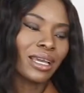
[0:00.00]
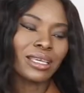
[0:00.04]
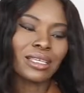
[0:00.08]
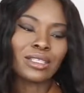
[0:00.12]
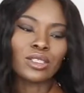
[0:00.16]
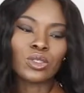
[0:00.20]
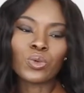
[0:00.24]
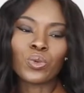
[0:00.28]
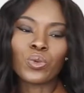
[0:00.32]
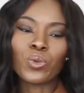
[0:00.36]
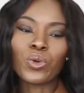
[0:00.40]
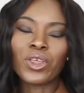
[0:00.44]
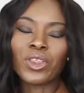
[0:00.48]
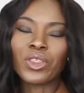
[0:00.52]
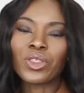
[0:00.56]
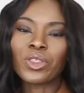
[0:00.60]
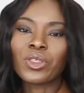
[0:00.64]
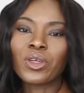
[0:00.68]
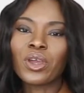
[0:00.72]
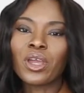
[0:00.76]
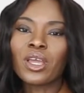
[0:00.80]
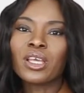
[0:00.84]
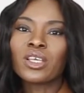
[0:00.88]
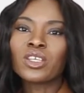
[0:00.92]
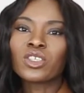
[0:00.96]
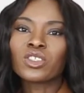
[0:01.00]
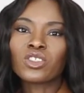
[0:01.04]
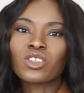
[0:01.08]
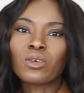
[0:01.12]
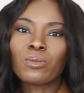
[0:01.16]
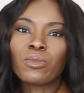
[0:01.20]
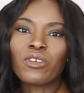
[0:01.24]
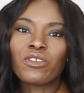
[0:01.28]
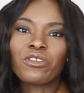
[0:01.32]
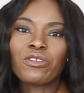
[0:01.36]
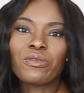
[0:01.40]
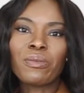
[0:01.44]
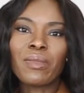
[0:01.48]
it with
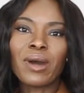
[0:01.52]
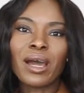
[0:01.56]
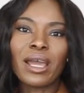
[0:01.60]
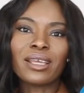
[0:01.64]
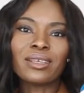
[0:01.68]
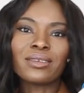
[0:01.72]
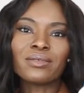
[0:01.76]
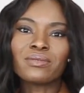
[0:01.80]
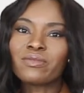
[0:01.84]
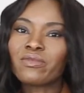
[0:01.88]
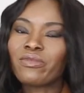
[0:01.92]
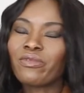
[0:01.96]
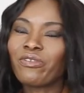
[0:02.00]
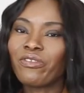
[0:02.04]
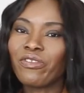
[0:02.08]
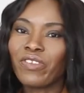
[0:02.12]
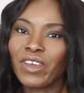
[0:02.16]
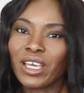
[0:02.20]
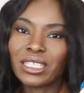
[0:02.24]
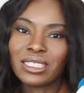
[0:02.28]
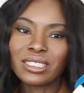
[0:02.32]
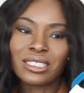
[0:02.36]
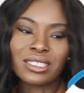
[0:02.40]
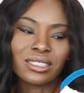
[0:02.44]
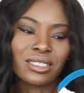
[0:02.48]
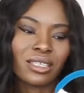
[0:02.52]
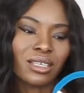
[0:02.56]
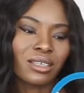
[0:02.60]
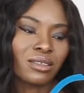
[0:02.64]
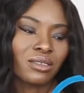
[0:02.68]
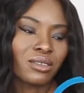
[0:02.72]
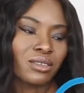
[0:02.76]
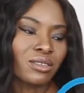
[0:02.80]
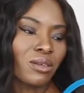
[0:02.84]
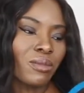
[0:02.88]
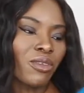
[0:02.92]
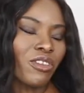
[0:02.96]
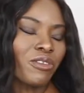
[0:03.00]
some of my vests,
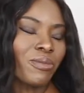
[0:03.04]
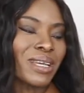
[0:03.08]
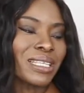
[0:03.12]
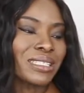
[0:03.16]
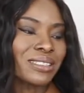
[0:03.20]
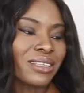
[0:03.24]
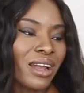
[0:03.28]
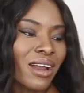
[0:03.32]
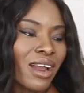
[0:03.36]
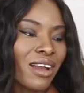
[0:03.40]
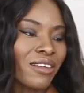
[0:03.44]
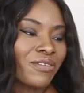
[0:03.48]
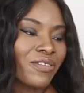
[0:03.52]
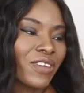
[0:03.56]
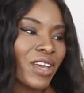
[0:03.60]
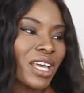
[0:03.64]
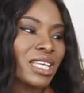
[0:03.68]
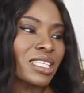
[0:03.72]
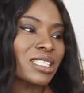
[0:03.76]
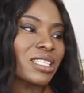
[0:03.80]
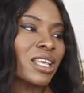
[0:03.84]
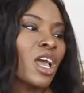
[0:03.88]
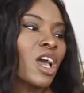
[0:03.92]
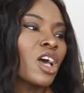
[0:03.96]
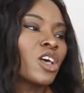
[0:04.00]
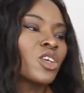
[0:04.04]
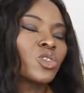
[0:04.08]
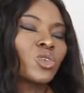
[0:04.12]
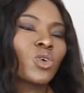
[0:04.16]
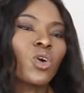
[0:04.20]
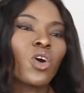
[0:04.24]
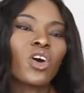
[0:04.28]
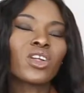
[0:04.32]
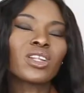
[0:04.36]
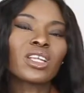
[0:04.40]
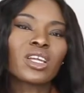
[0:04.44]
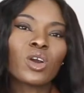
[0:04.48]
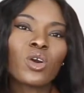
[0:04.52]
some of my Zara vests.
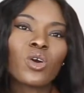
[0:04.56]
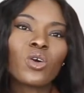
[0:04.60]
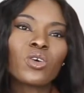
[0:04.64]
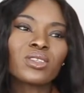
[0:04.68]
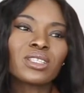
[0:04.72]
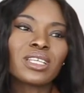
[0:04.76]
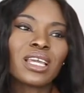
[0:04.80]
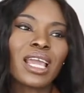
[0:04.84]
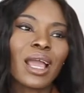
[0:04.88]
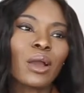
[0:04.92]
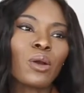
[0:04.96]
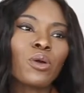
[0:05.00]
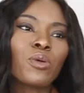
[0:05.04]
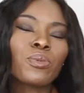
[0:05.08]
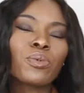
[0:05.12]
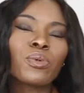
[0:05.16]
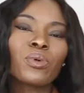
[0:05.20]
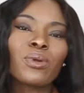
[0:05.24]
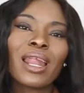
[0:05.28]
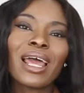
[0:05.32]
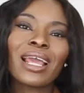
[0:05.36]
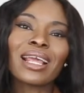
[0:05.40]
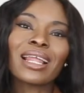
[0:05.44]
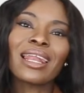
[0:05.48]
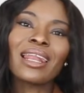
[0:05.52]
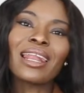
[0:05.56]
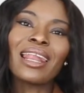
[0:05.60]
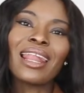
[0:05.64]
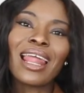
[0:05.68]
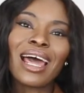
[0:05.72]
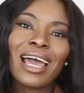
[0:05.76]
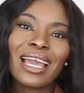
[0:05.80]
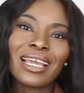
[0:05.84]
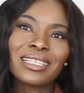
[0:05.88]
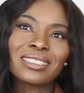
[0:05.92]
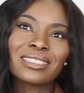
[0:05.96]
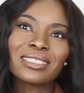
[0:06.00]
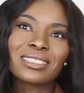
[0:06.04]
So on a cold day, I could put like
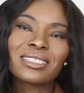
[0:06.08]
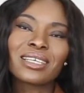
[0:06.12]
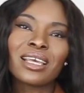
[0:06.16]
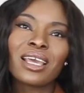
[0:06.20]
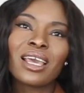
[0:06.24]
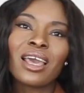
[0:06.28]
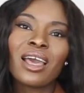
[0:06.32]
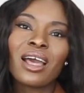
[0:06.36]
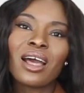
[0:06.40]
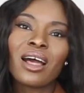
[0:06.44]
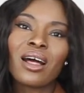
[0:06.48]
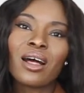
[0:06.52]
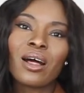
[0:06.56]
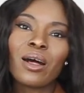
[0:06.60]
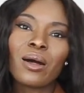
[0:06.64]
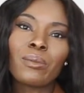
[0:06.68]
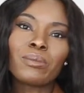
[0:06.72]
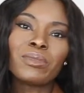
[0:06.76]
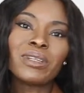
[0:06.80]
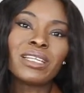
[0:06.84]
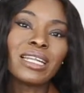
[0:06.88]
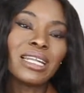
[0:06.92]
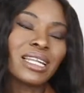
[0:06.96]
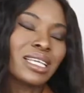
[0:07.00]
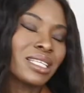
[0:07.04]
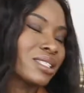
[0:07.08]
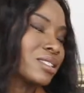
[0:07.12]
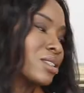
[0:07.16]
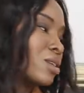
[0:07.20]
light knit